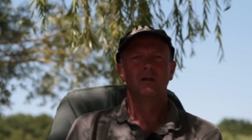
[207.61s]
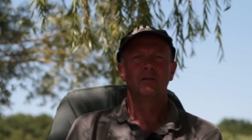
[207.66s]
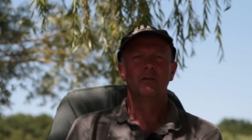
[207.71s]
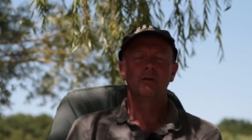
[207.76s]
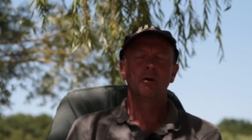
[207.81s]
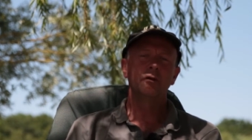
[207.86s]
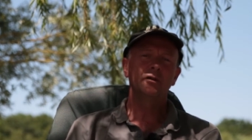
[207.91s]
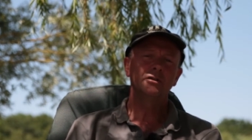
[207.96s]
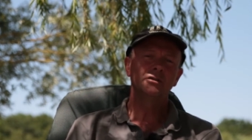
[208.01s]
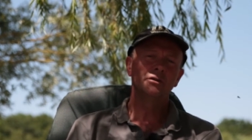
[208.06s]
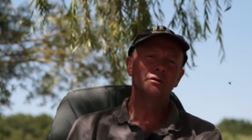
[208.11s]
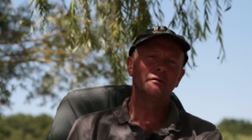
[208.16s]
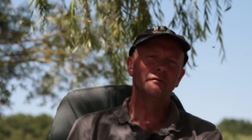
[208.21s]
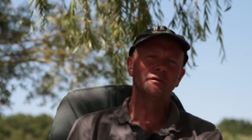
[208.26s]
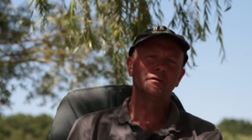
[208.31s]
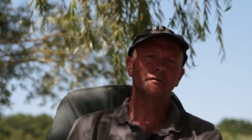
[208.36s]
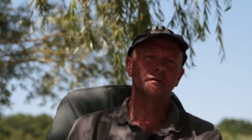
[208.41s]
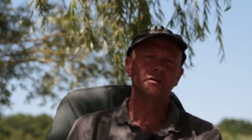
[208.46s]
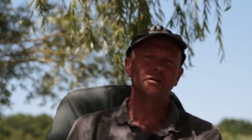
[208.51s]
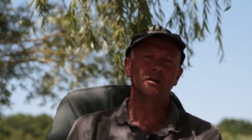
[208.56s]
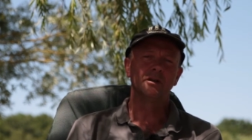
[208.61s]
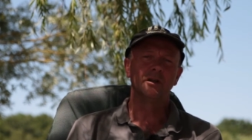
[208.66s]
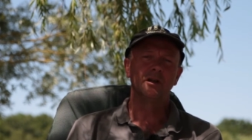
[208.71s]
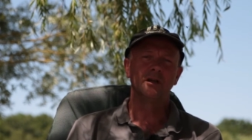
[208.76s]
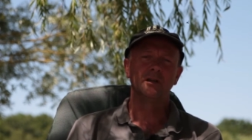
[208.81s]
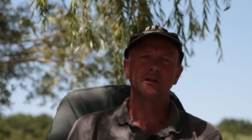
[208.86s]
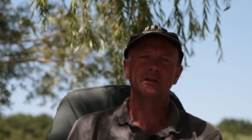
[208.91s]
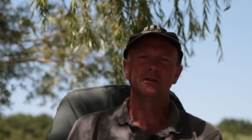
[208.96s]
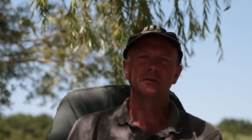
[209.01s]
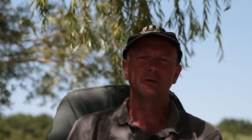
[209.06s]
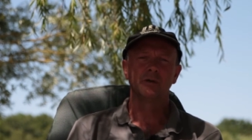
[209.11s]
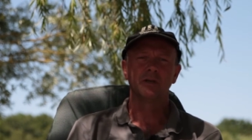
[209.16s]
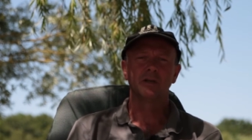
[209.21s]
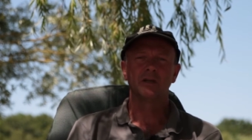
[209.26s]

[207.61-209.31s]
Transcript: There are only two of us fishing here this week.